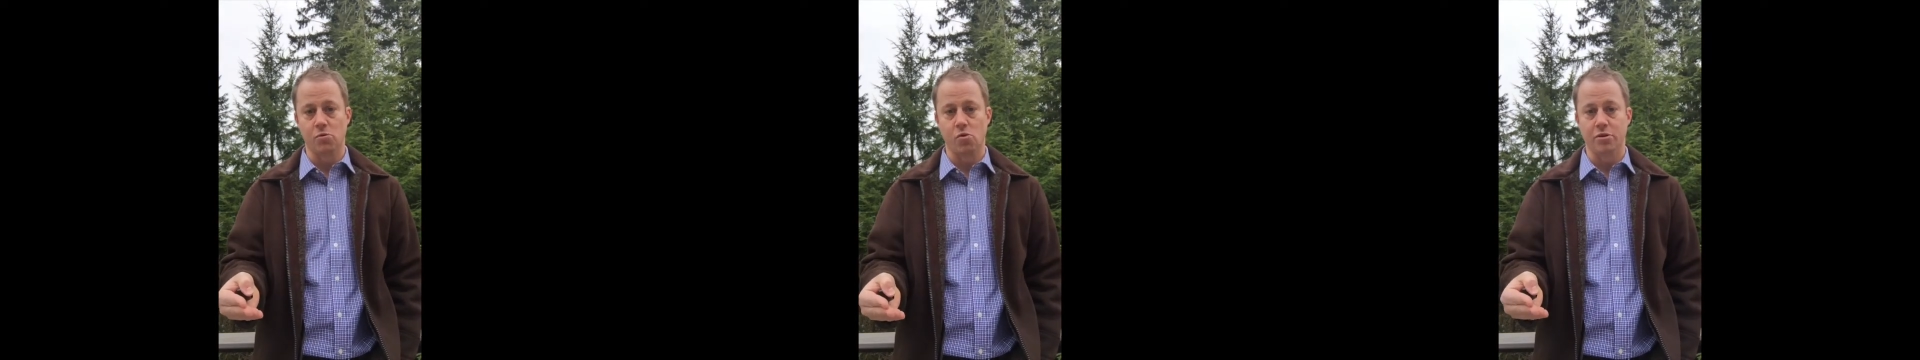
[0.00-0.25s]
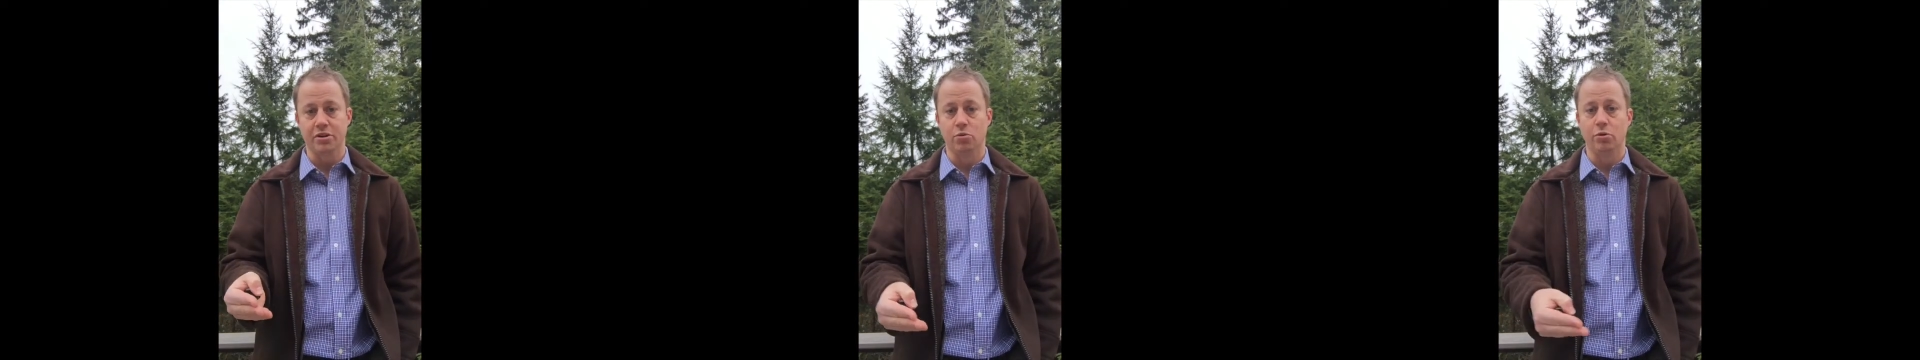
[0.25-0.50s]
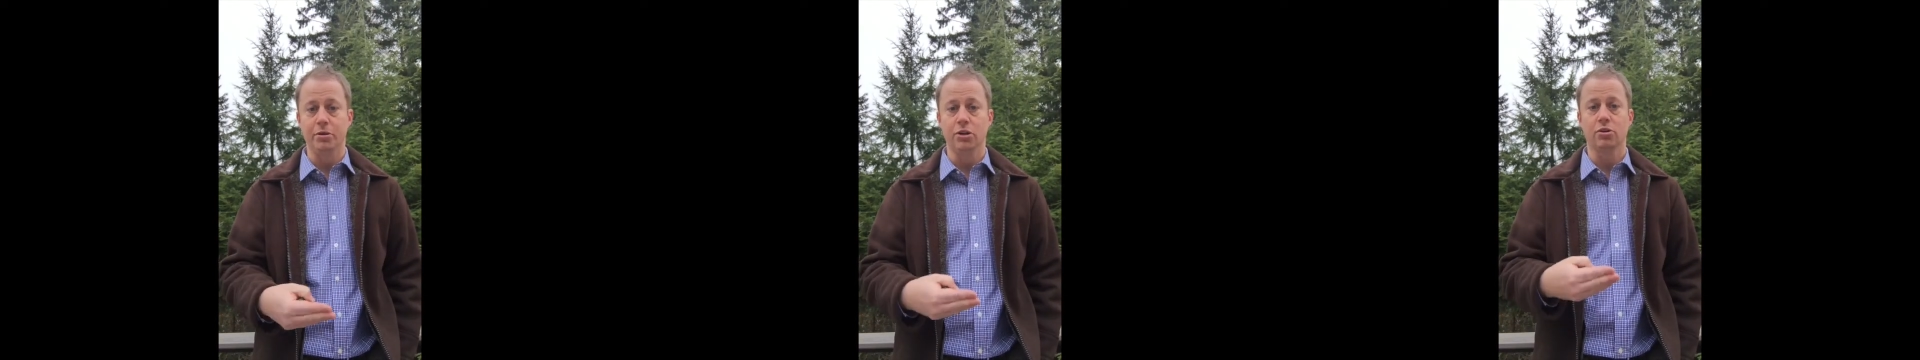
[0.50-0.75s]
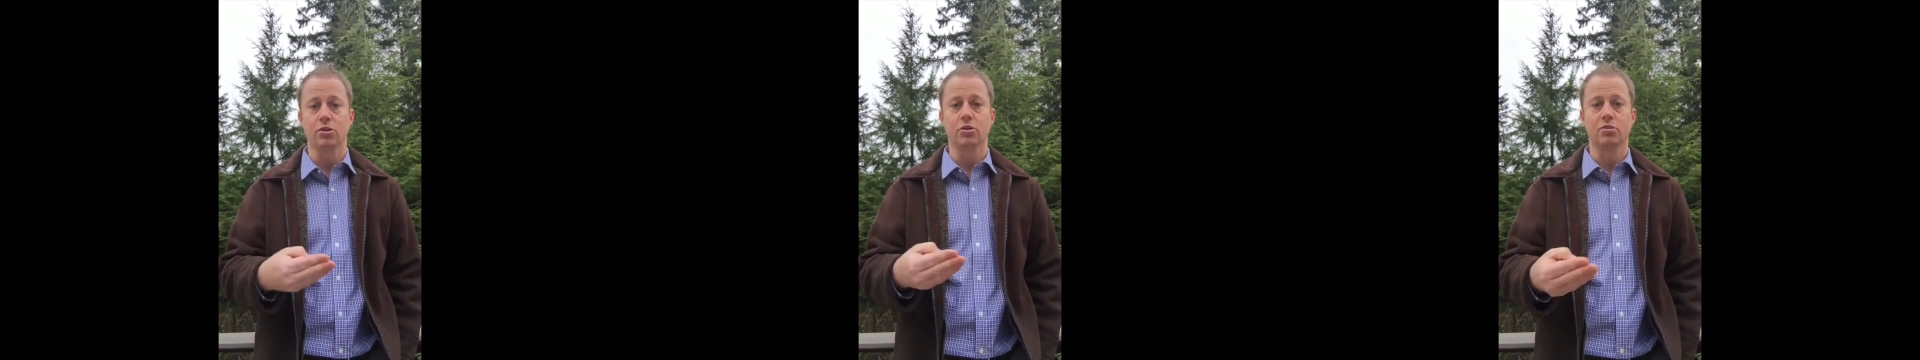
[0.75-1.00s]
Court and will be
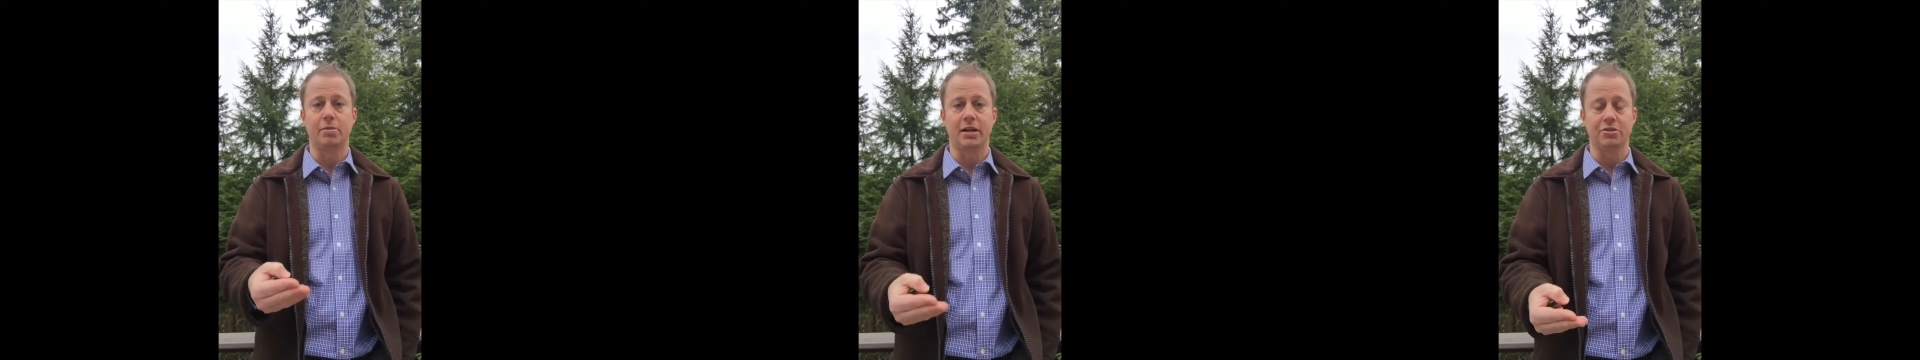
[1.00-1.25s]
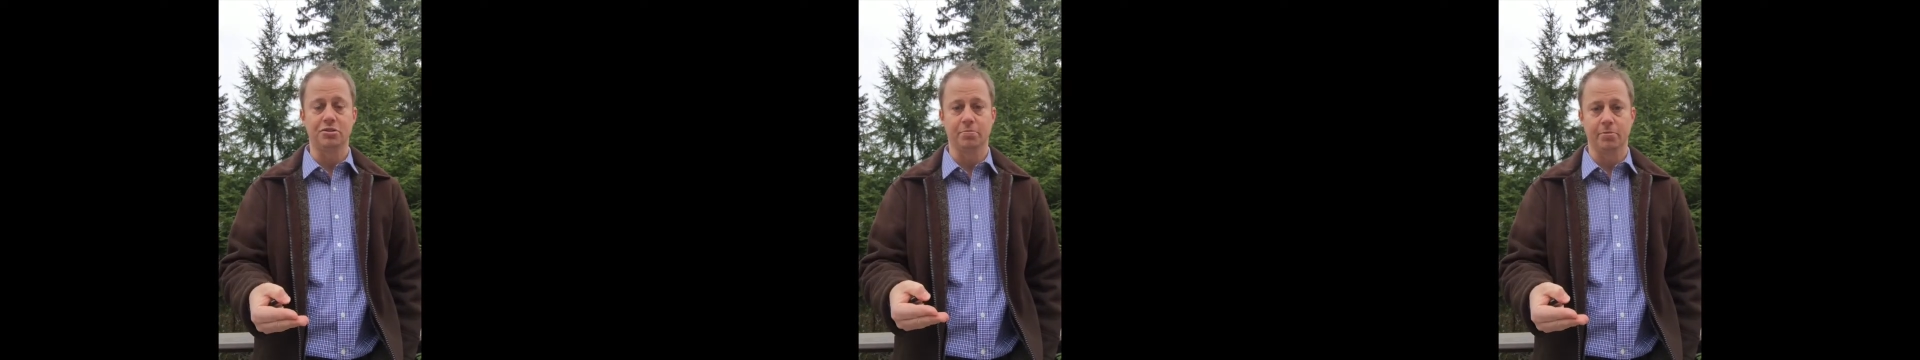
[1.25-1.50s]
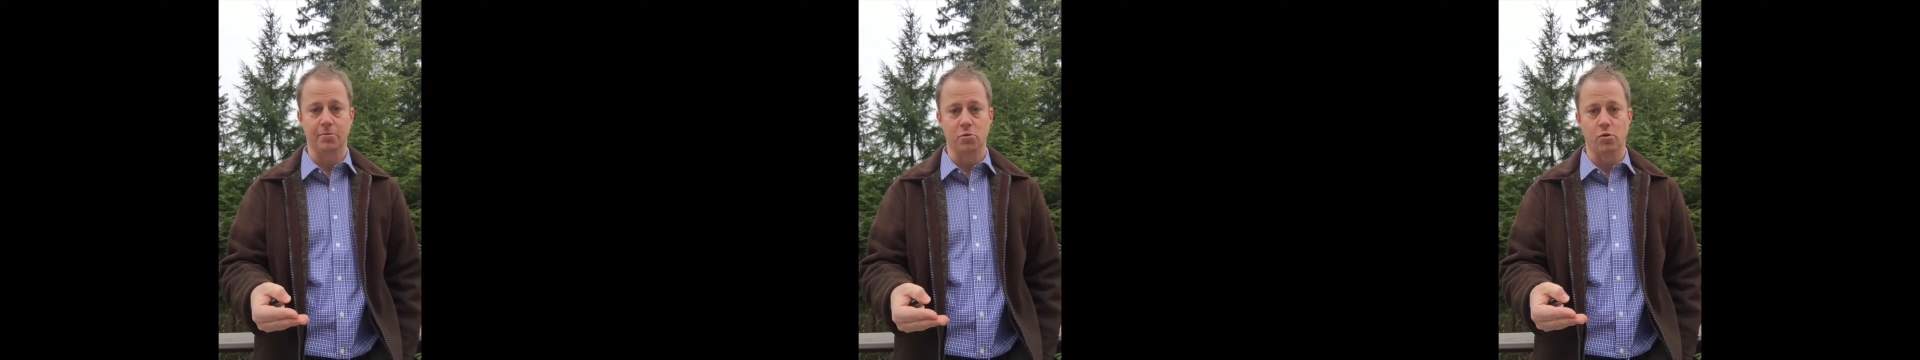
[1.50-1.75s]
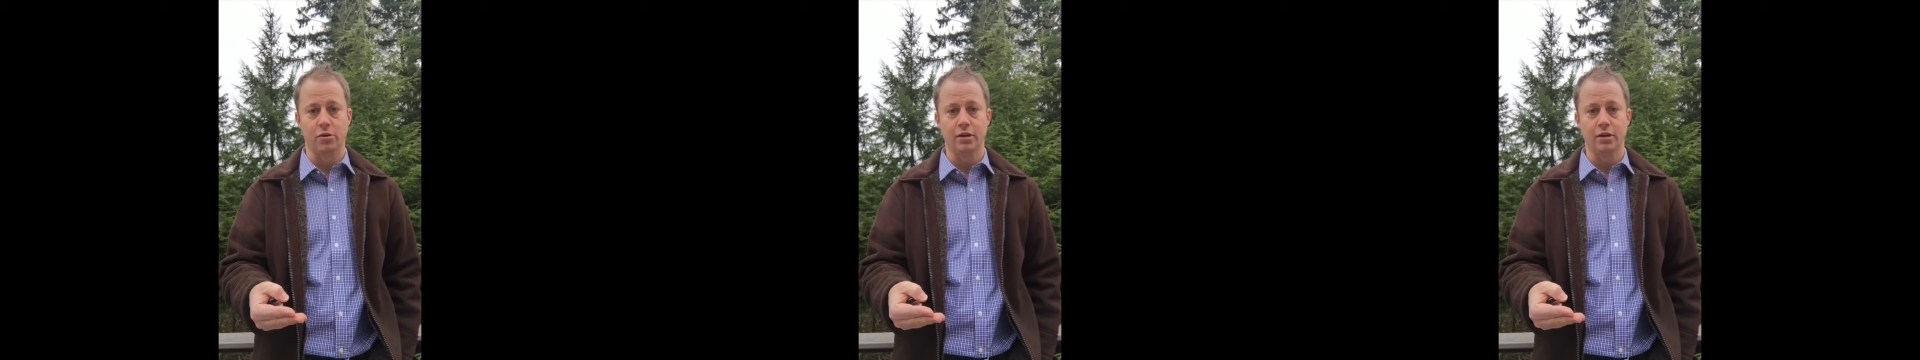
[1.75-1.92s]
heard by the Supreme Court.